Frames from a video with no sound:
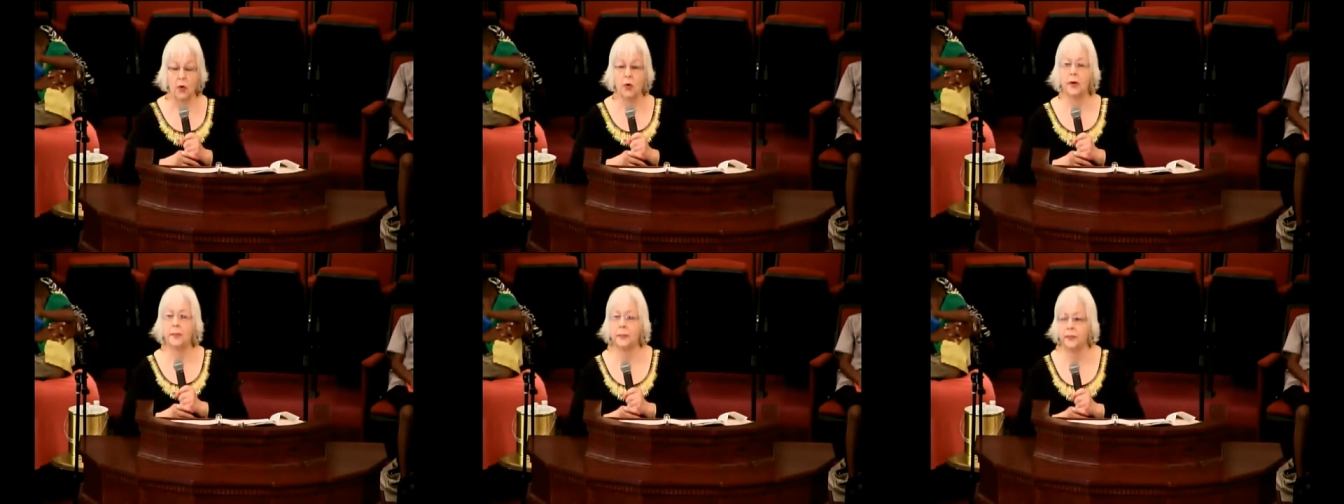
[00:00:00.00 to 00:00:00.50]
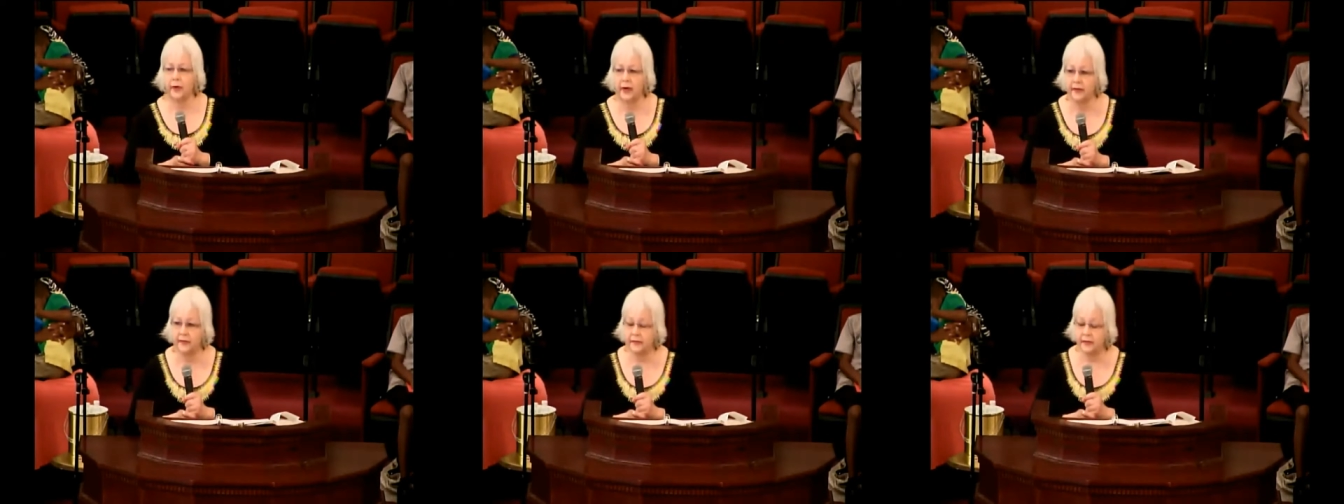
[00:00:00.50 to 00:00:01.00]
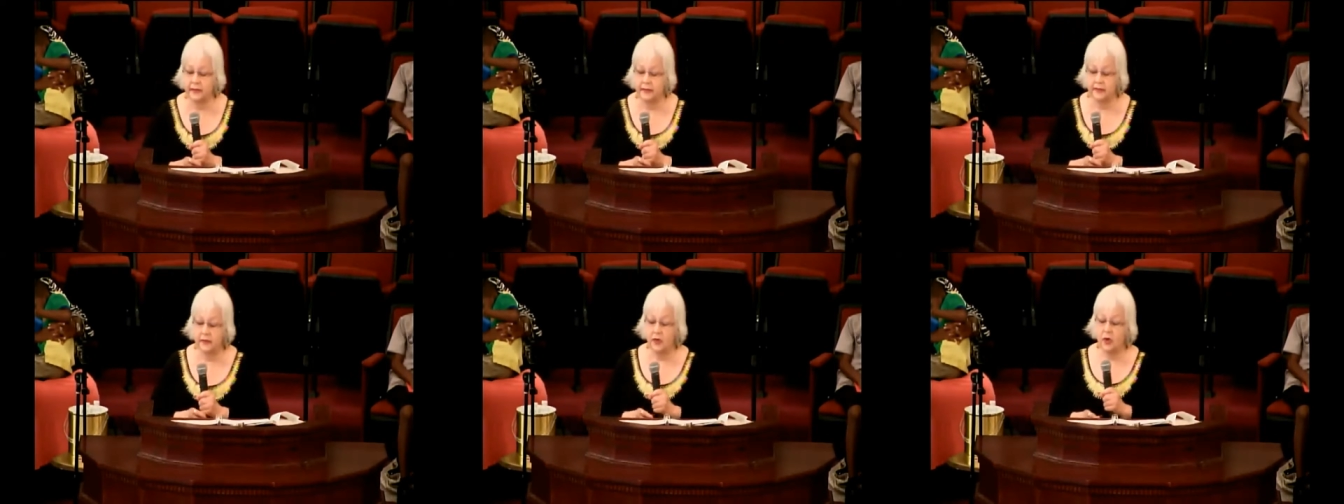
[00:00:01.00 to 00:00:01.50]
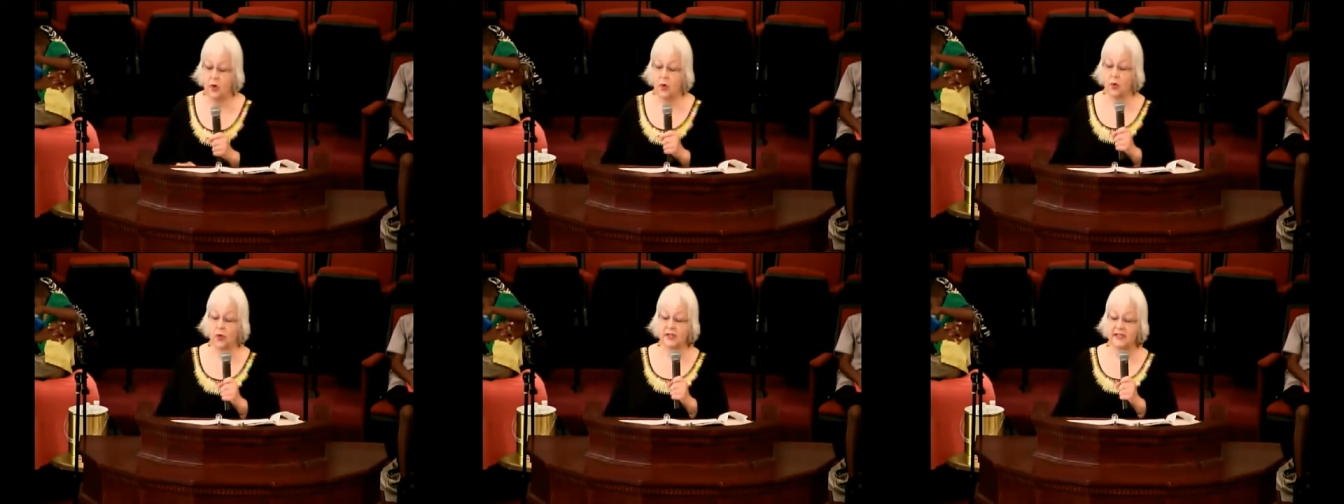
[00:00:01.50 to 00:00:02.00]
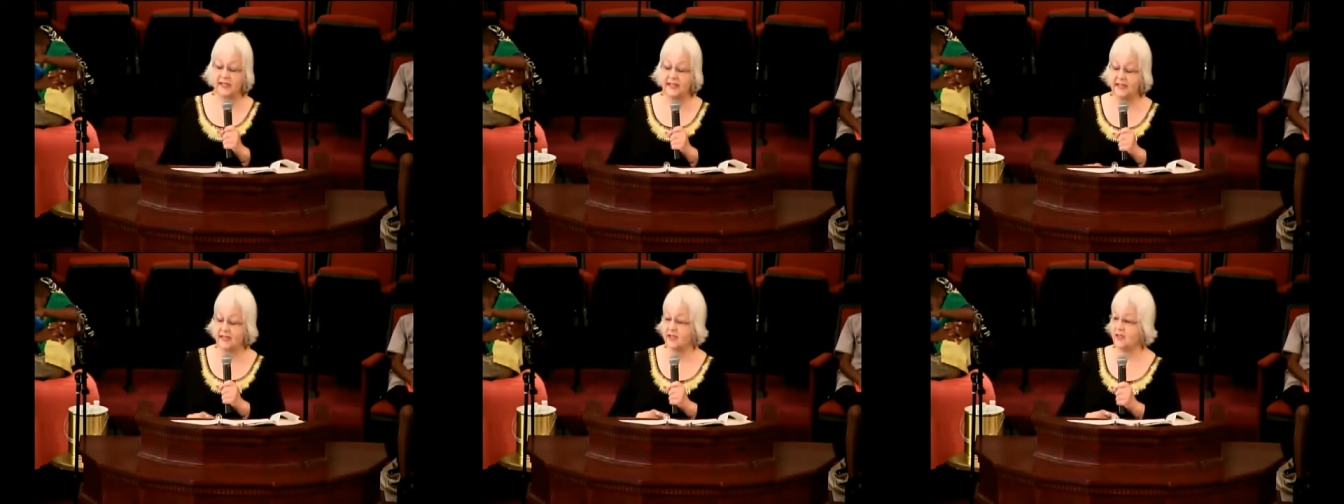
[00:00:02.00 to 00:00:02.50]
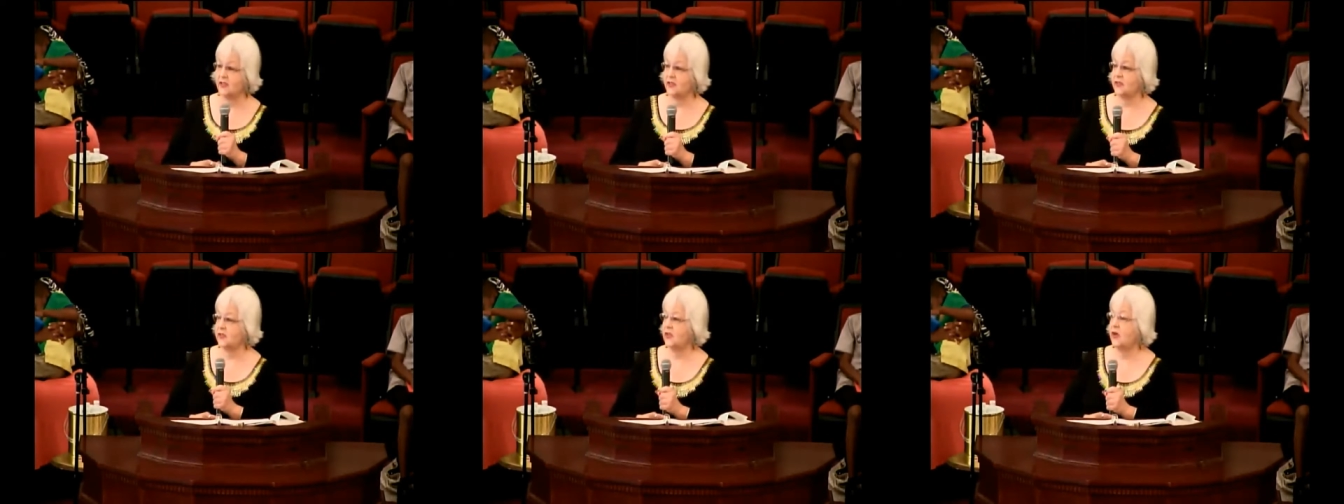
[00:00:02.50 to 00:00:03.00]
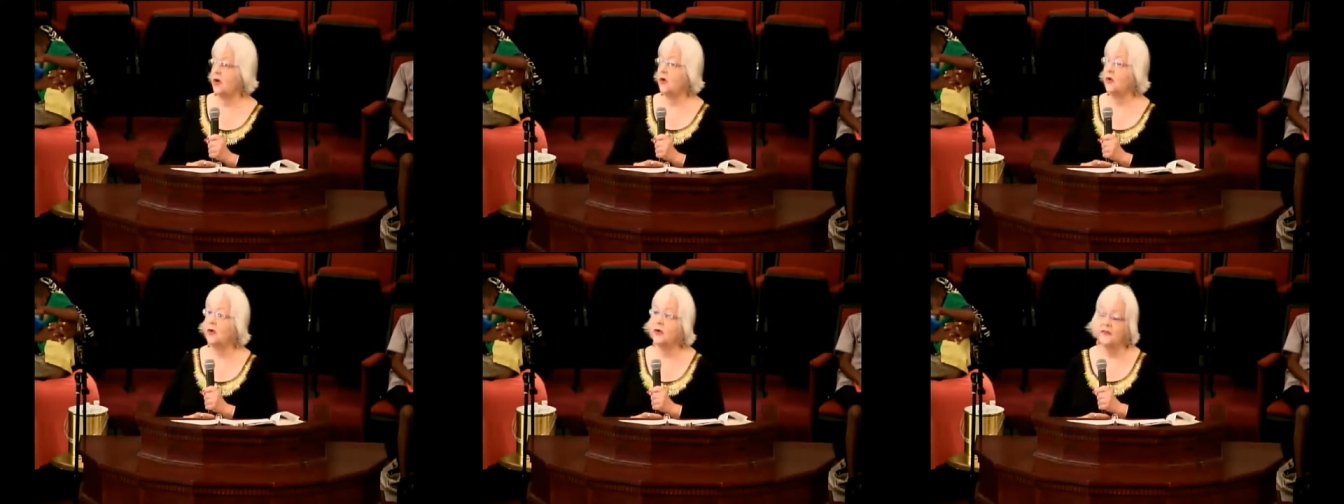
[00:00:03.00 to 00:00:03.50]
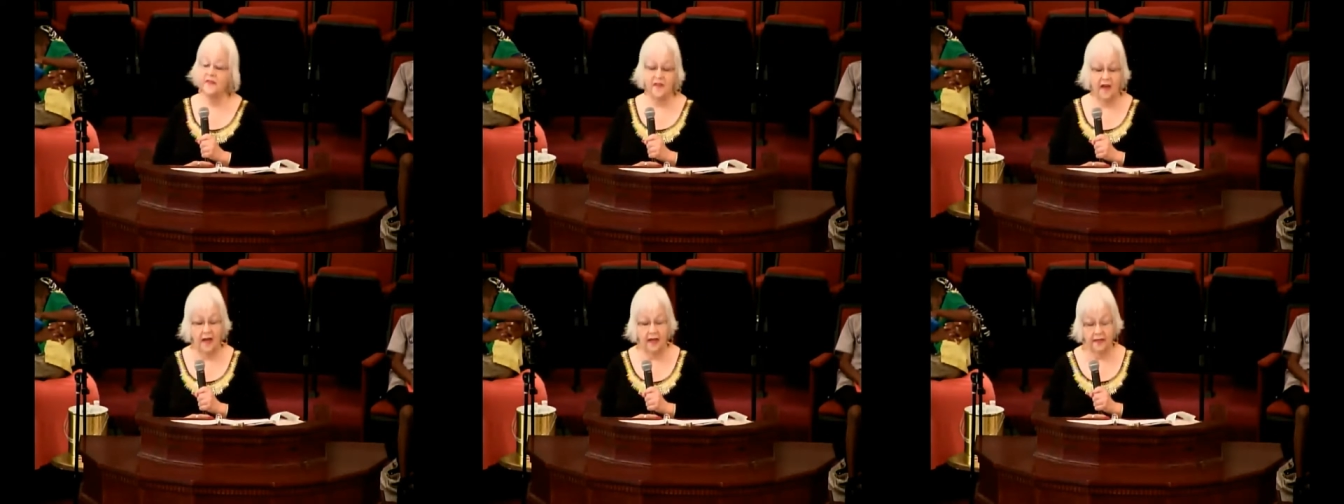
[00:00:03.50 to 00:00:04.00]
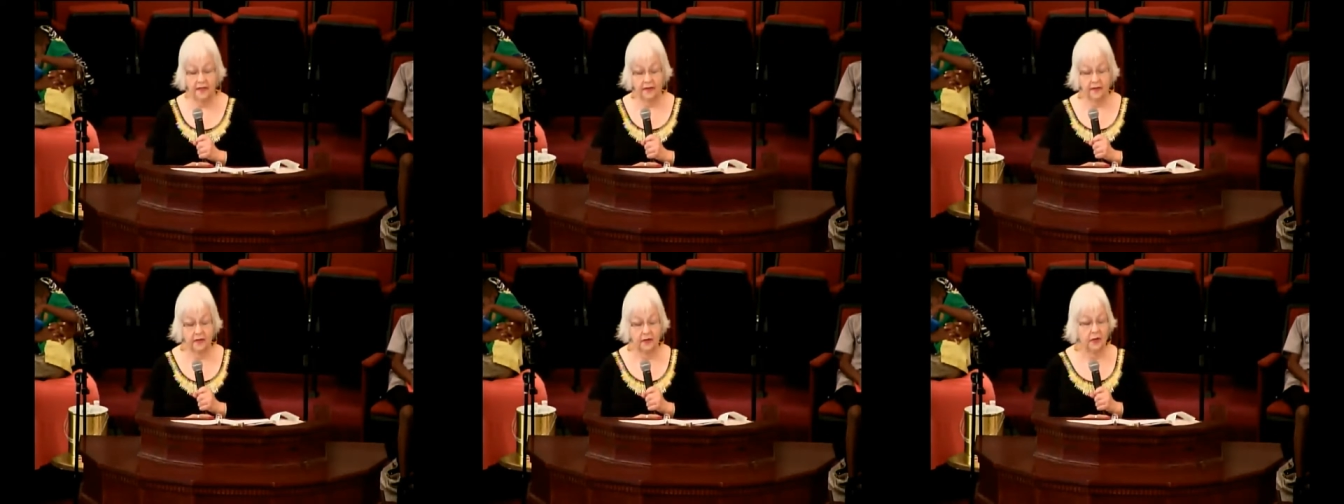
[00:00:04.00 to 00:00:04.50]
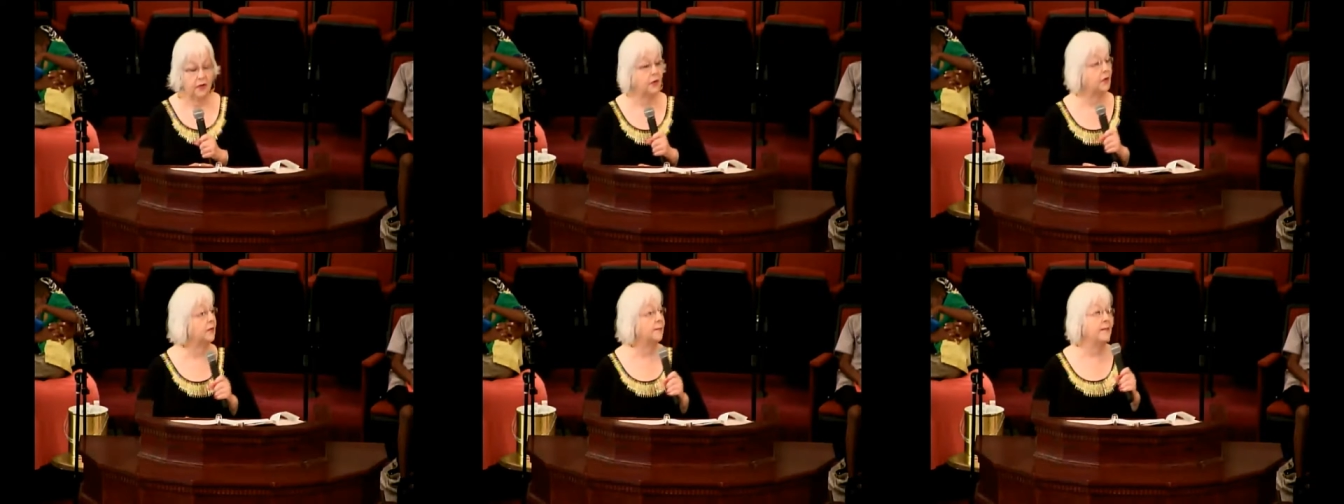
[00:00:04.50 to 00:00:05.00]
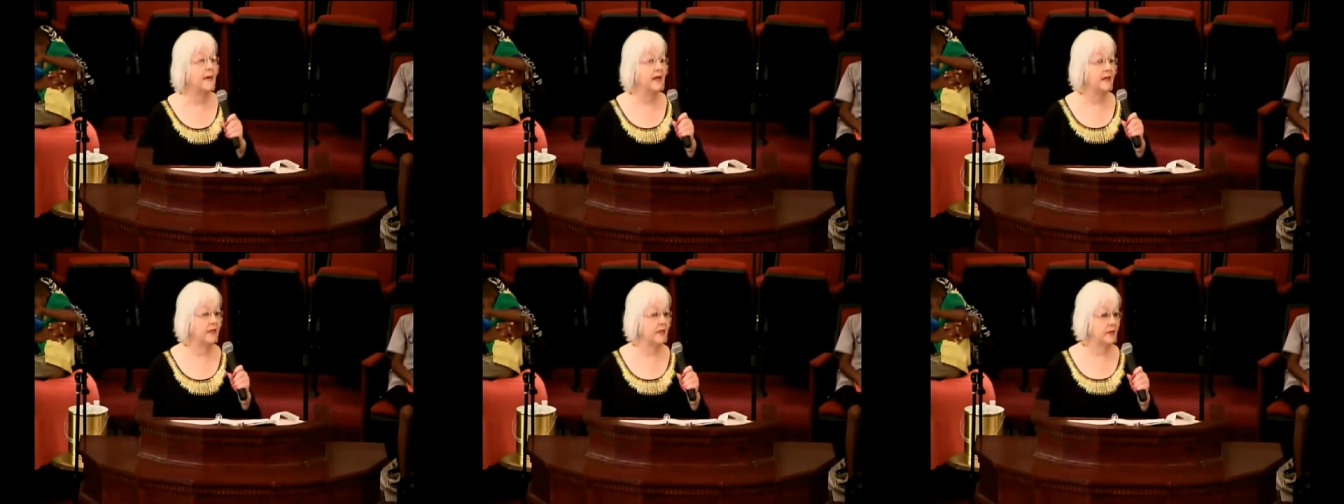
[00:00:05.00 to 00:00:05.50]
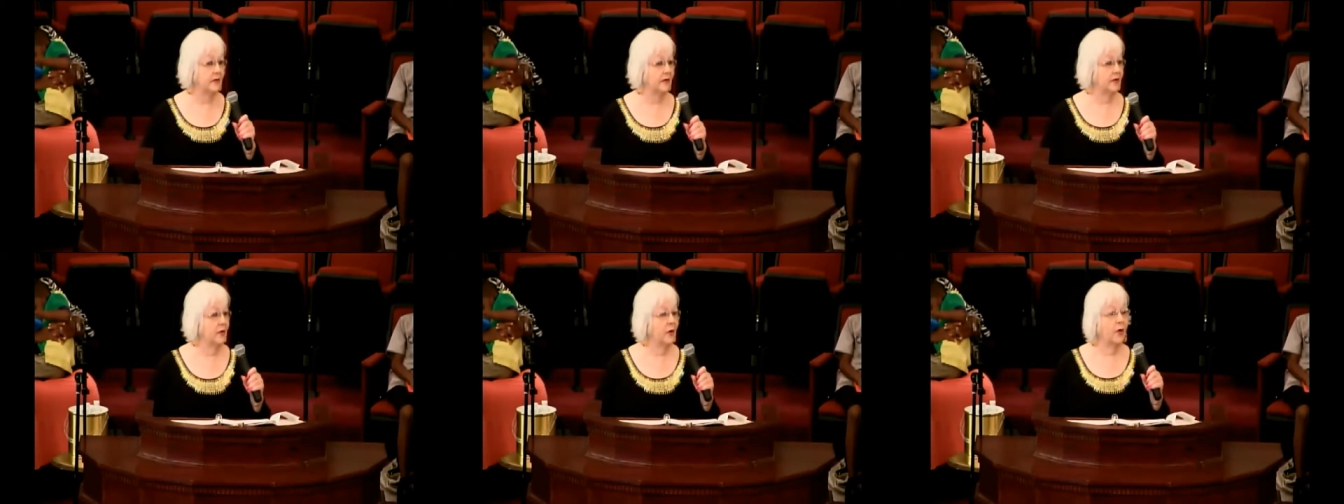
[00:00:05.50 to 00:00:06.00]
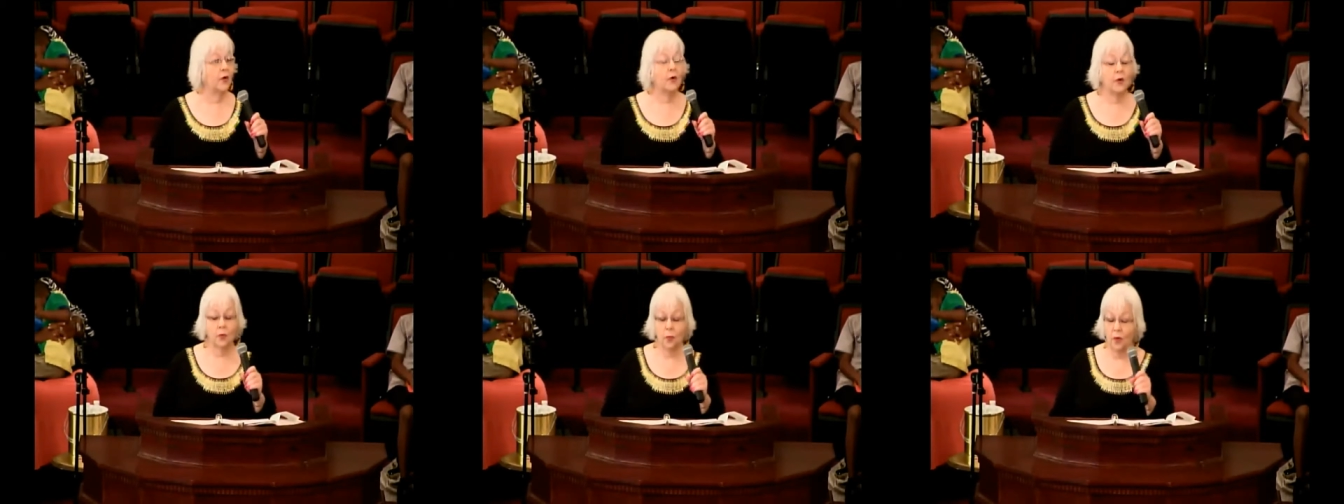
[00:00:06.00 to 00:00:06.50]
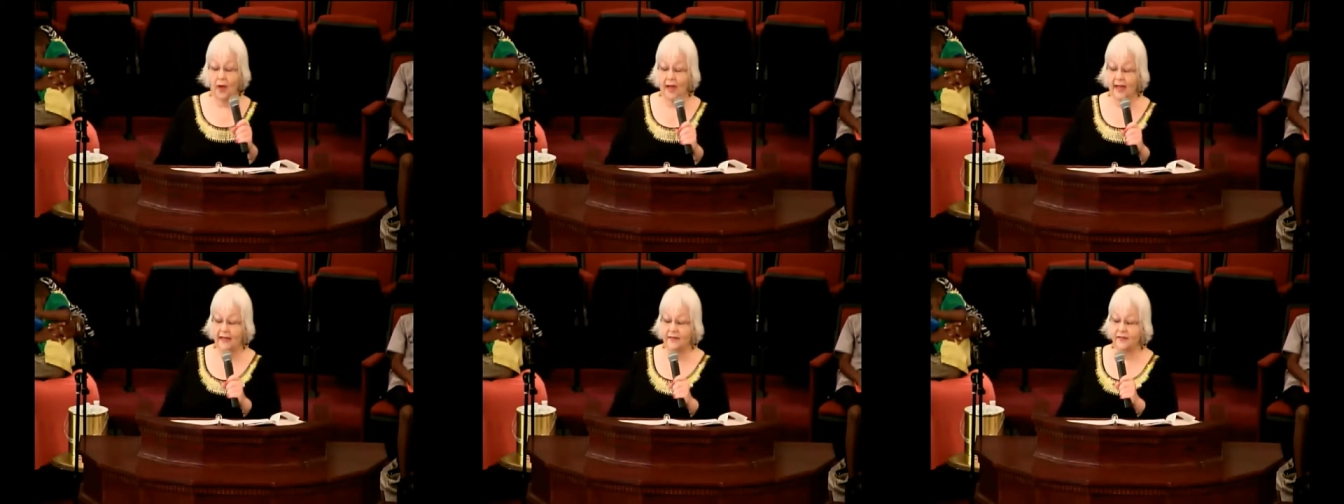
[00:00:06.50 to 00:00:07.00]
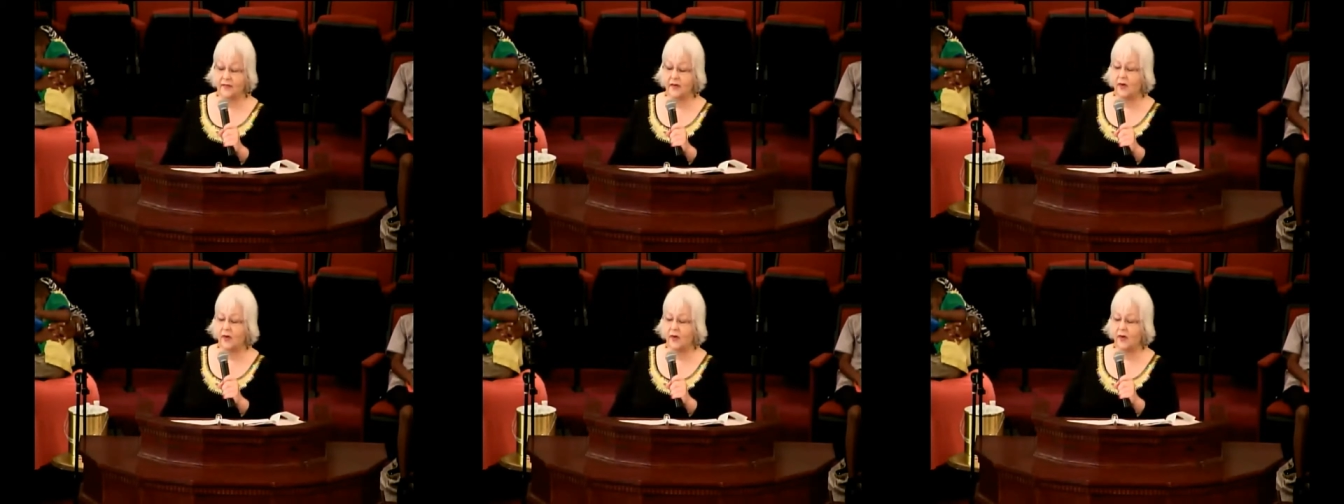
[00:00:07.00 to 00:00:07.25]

or brethren or sisters or father or mother or wife